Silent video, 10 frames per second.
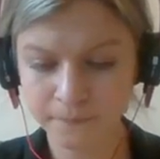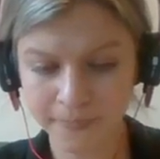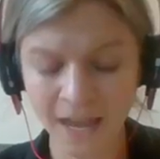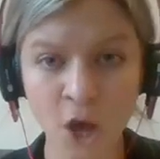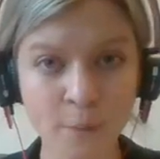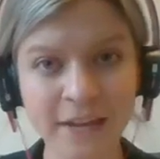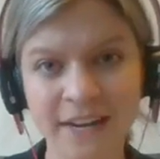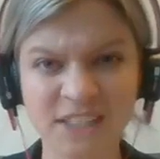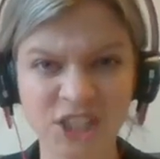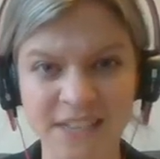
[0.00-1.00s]
helping it
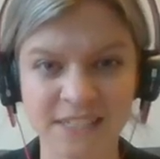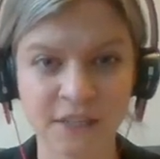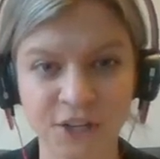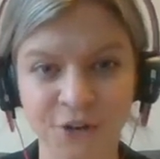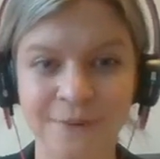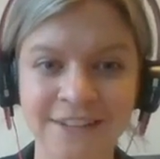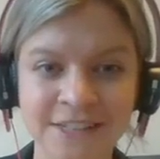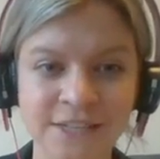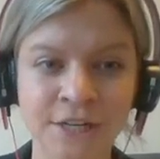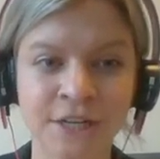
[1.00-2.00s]
adjust a little bit
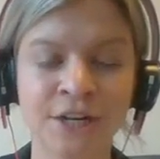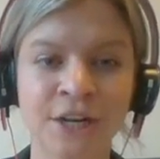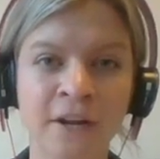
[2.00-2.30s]
easier.